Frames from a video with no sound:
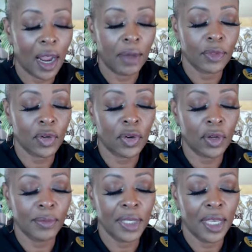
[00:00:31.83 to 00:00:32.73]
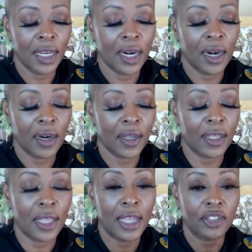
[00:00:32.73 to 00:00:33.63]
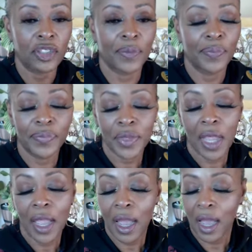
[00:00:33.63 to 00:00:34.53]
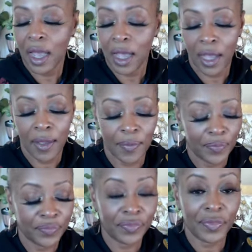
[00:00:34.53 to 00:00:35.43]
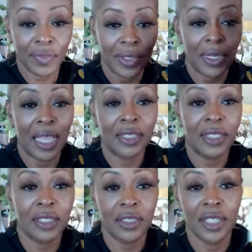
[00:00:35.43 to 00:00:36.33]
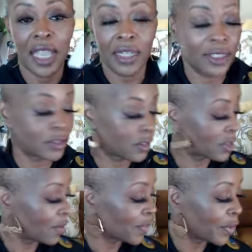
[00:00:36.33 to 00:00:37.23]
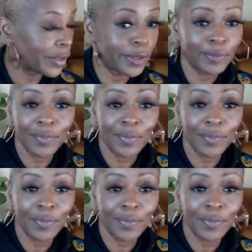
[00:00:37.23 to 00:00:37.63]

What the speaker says: Curl Me Hair Collection. It had this netting and stuff on it.